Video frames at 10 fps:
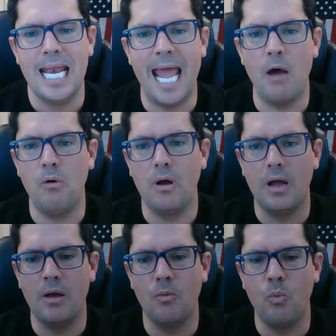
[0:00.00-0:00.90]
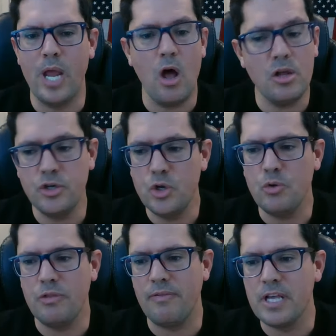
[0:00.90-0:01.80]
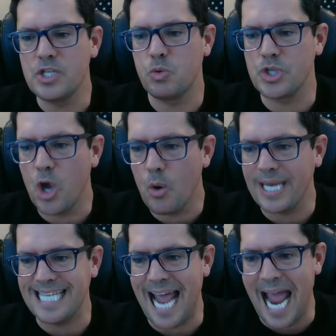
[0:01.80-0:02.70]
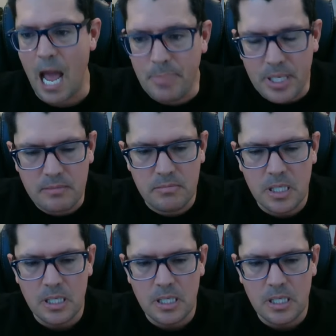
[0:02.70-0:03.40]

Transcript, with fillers: Now, we all knew that this was going to happen.